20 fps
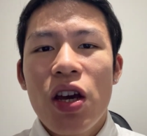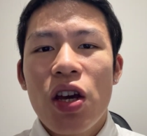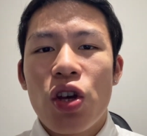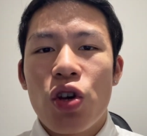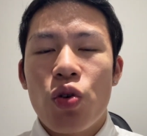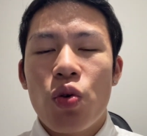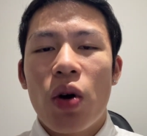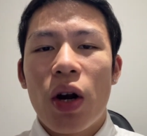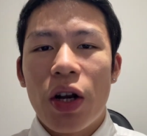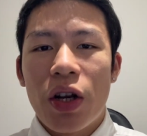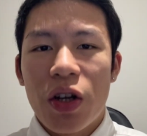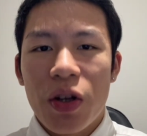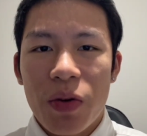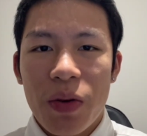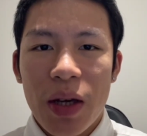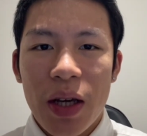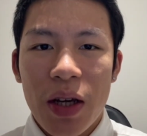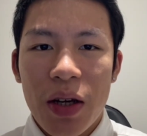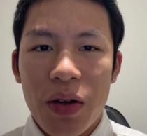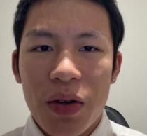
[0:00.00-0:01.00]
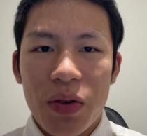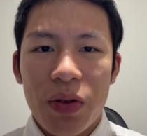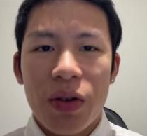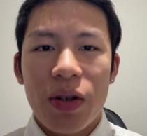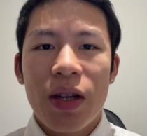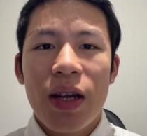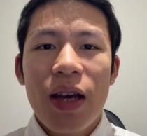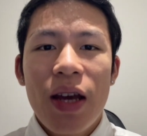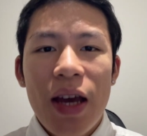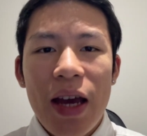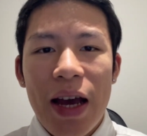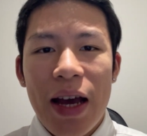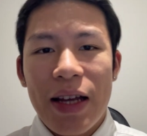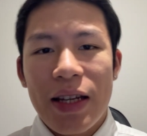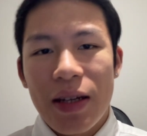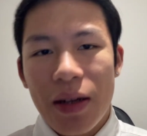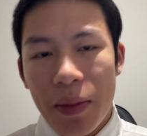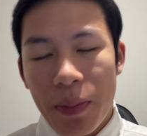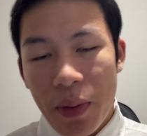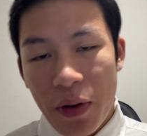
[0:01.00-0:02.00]
you are doing good
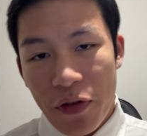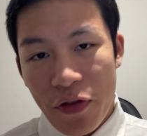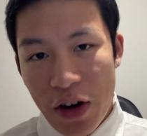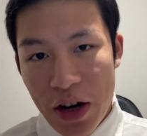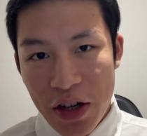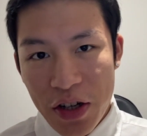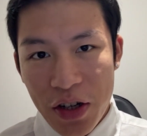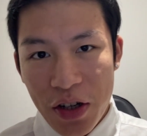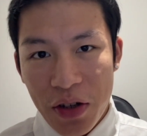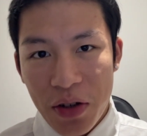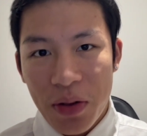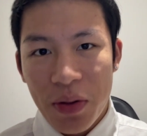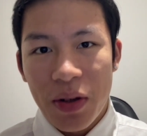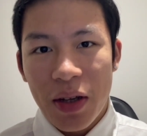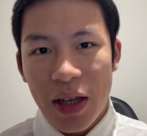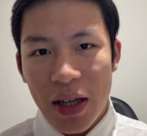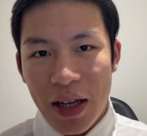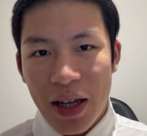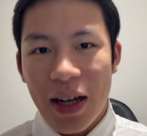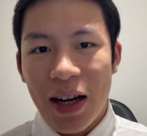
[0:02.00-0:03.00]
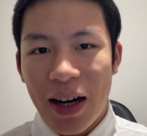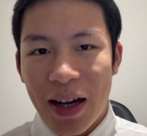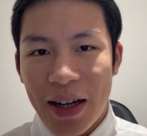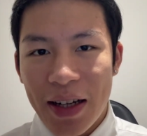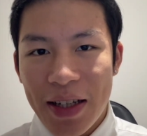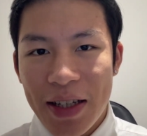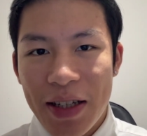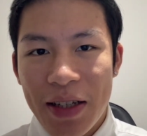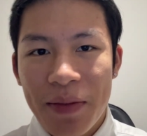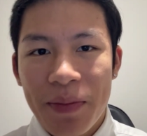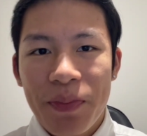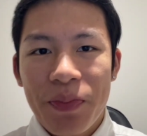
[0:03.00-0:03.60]
as a professional in class.